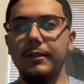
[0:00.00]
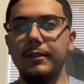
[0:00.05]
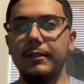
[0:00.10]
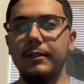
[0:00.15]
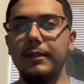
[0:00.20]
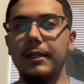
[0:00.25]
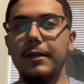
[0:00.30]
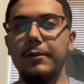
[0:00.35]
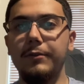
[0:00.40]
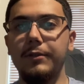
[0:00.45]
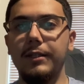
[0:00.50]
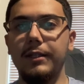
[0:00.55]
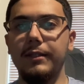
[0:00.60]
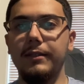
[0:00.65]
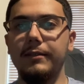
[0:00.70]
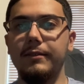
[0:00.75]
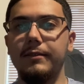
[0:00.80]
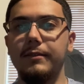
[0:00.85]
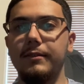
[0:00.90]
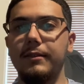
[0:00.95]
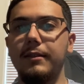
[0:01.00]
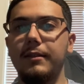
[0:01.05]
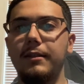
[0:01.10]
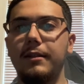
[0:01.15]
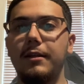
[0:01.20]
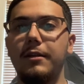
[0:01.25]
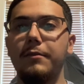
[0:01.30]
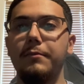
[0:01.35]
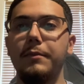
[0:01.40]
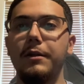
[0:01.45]
Nowadays,
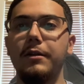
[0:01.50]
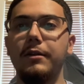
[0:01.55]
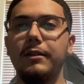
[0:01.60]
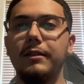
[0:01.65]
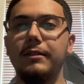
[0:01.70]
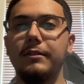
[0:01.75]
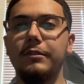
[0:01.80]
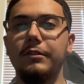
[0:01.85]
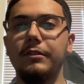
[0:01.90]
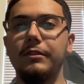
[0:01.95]
Americans are